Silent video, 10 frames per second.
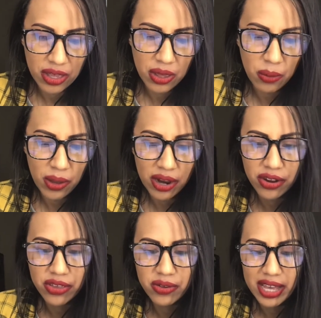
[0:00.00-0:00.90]
Where are
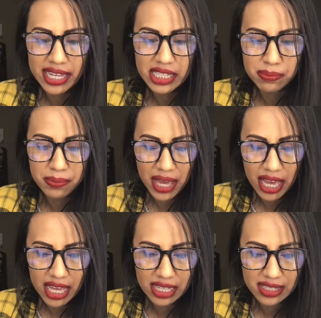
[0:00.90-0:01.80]
you guys
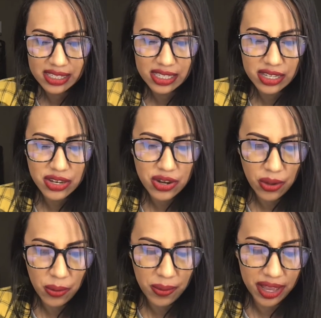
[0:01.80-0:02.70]
based?
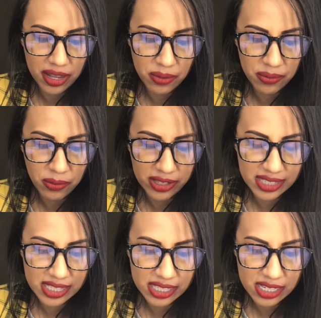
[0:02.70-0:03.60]
Nobody wants
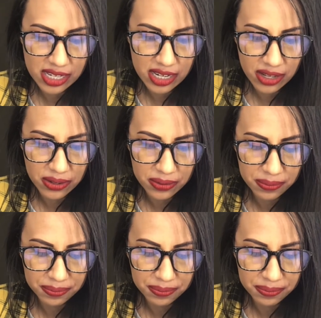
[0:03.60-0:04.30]
to know.